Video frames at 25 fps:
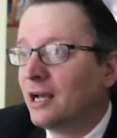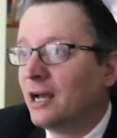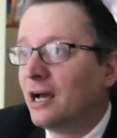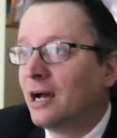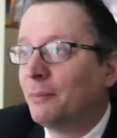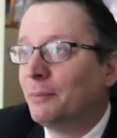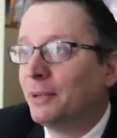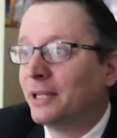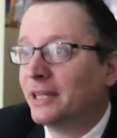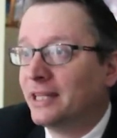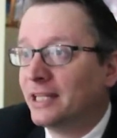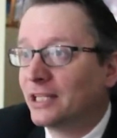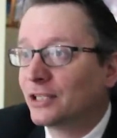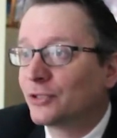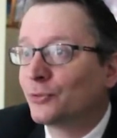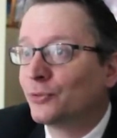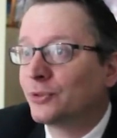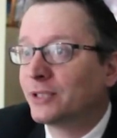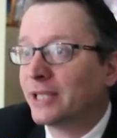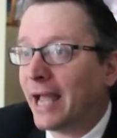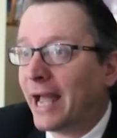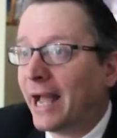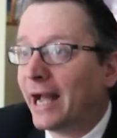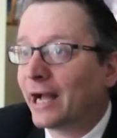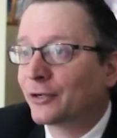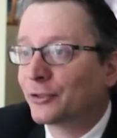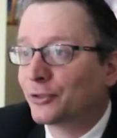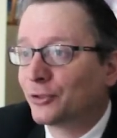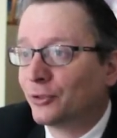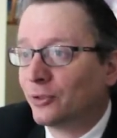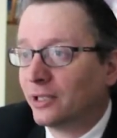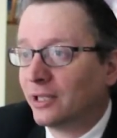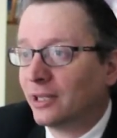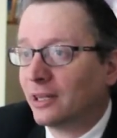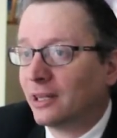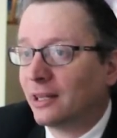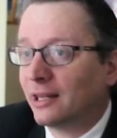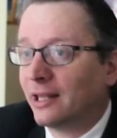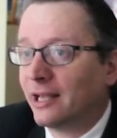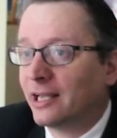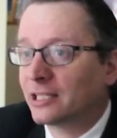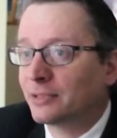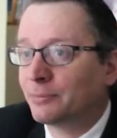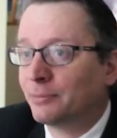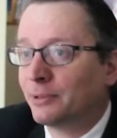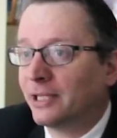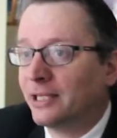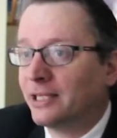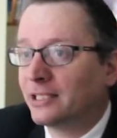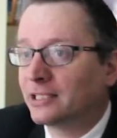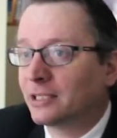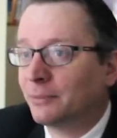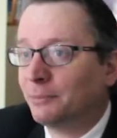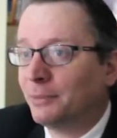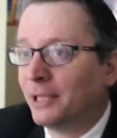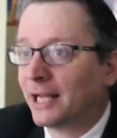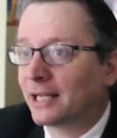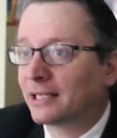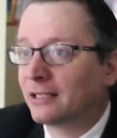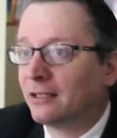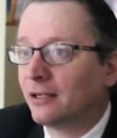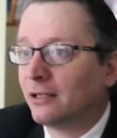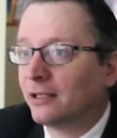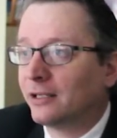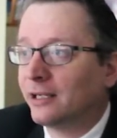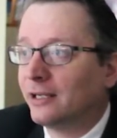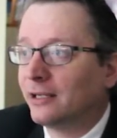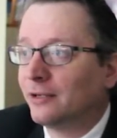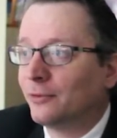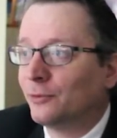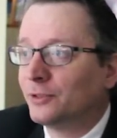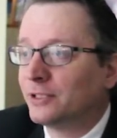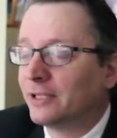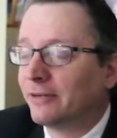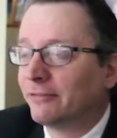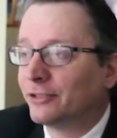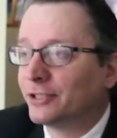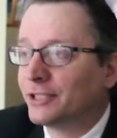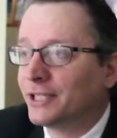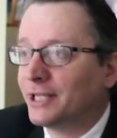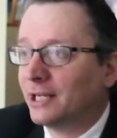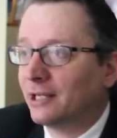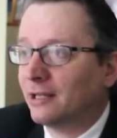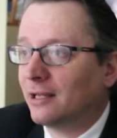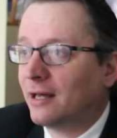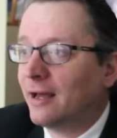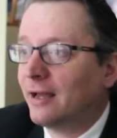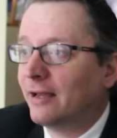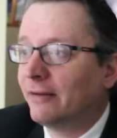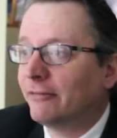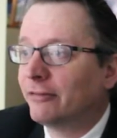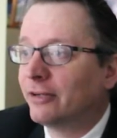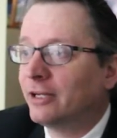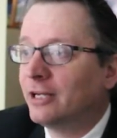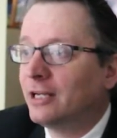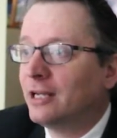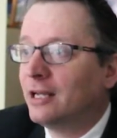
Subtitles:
but this was actually the last place the Black Dahlia was ever seen alive.